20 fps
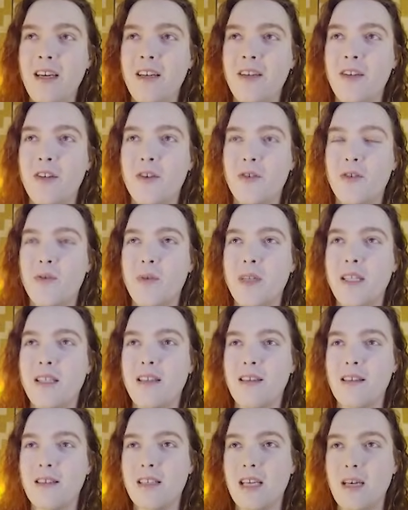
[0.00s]
No
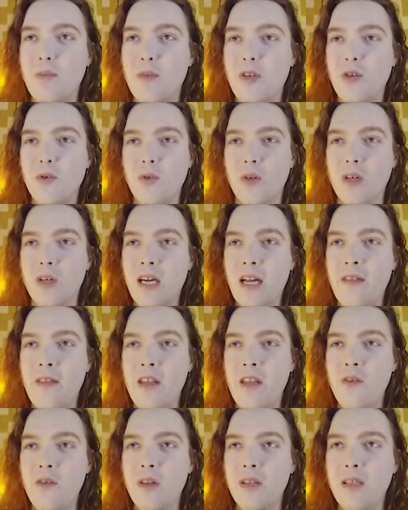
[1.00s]
coincidence, I'm sure. And
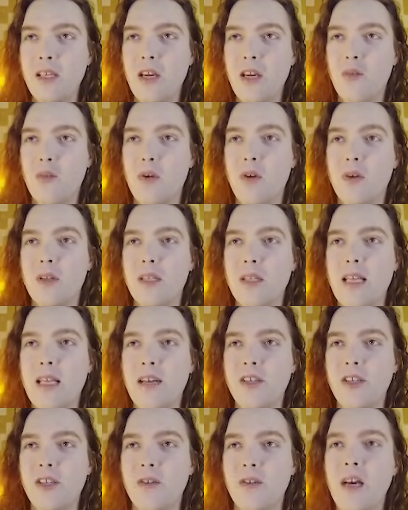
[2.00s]
then you can see her broken
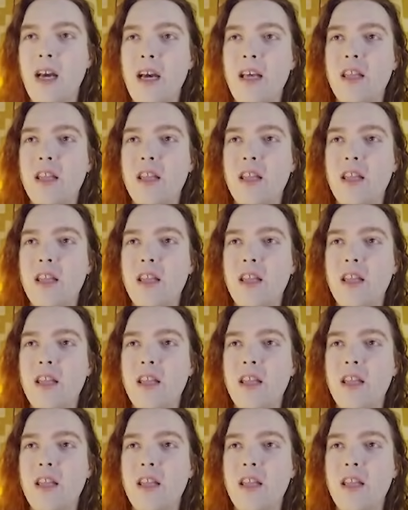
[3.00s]
statue.